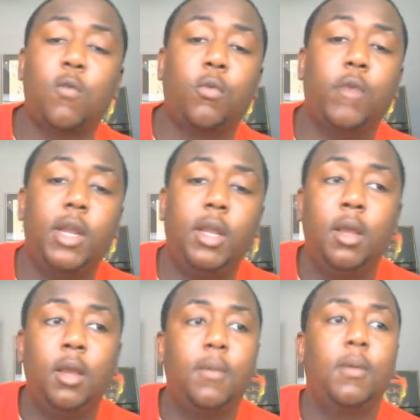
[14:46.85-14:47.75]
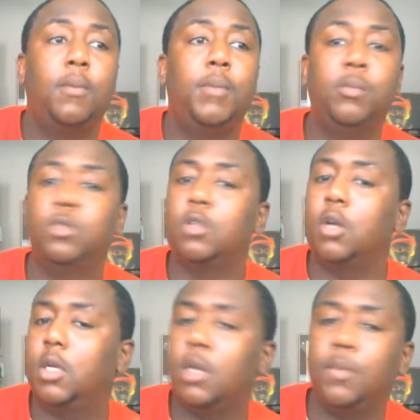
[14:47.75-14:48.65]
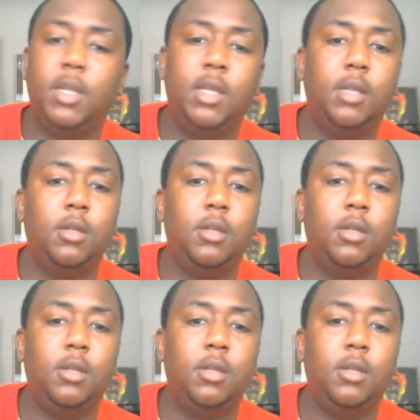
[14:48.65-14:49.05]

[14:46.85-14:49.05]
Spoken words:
rate. People started coming in,